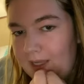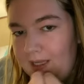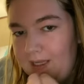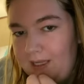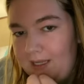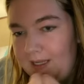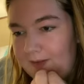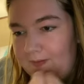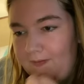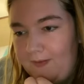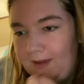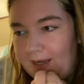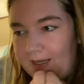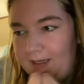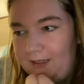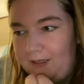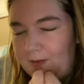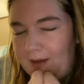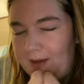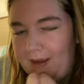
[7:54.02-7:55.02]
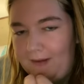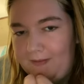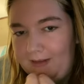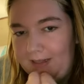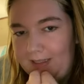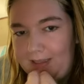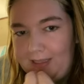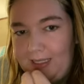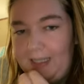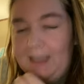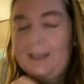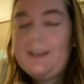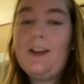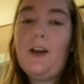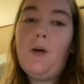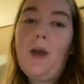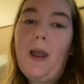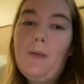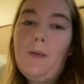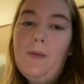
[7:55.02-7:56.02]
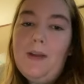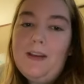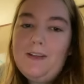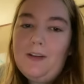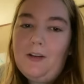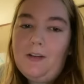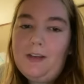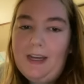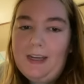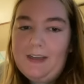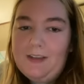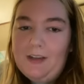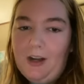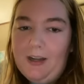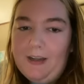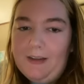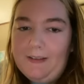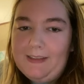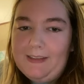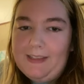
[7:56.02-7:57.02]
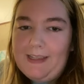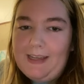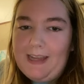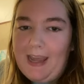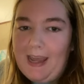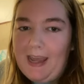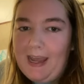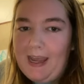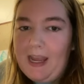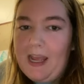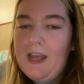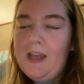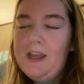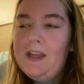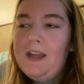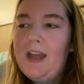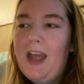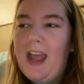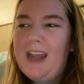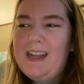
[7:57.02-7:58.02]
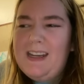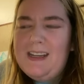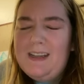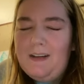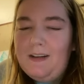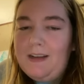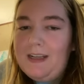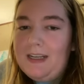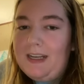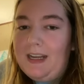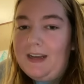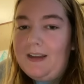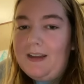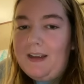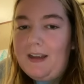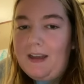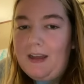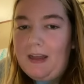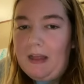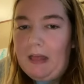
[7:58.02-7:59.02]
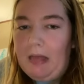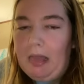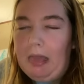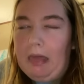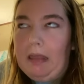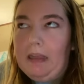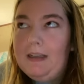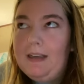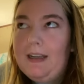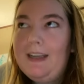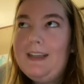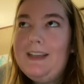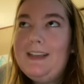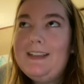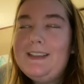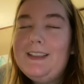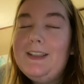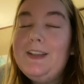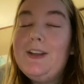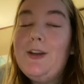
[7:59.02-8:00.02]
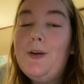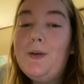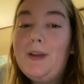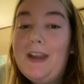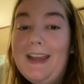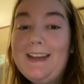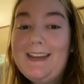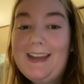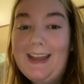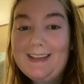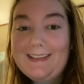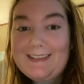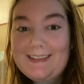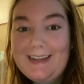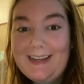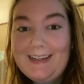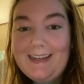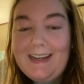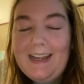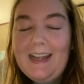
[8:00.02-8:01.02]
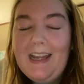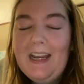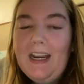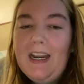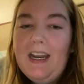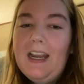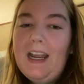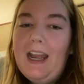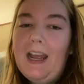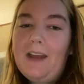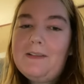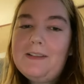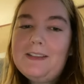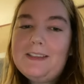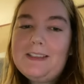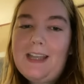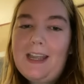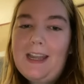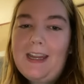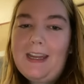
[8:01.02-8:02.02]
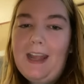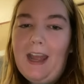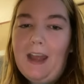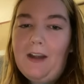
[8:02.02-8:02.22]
if I do have anything. So I went and told HR, and I was like, hey, I need to go get a test done. I was like, I